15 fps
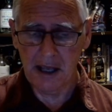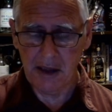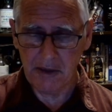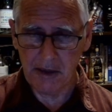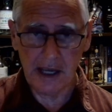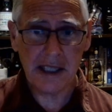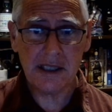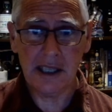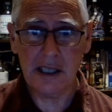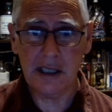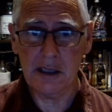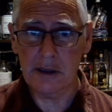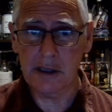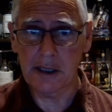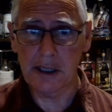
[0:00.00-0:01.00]
they say
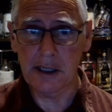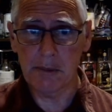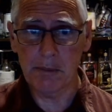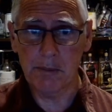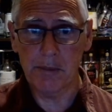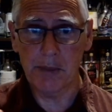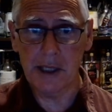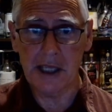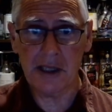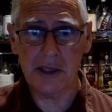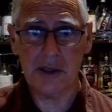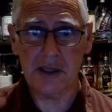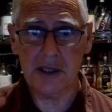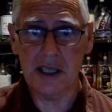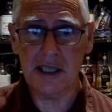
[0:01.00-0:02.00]
that the
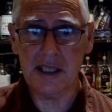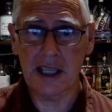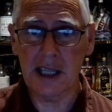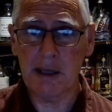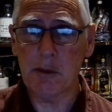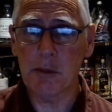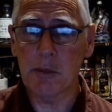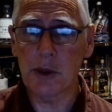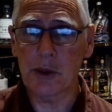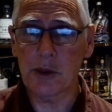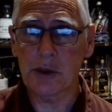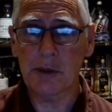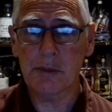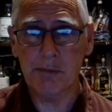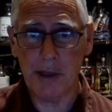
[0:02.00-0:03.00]
botanicals in this are lemon
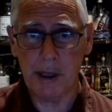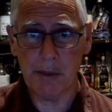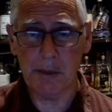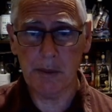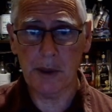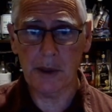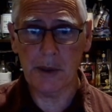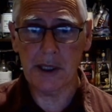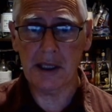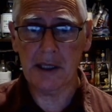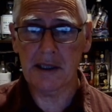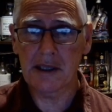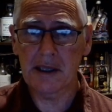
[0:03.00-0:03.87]
myrtle, pepperberry,